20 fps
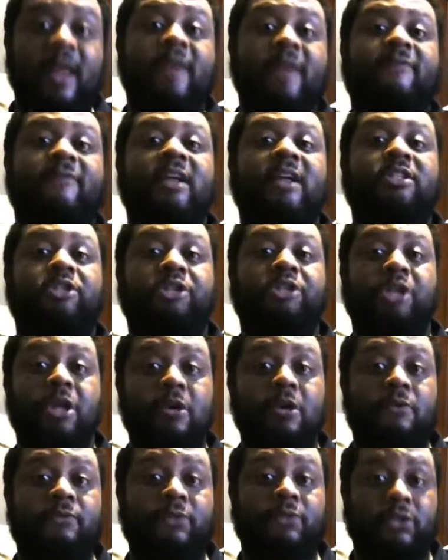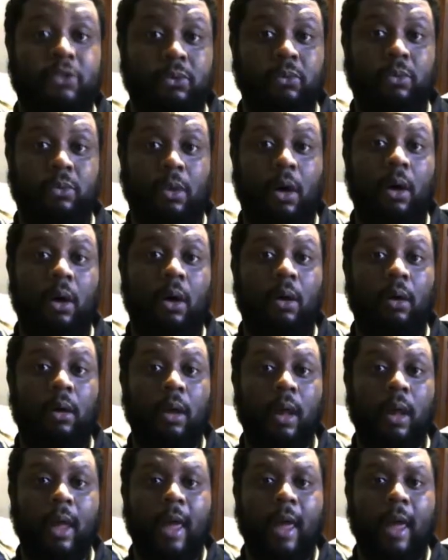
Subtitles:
if I chill for too long,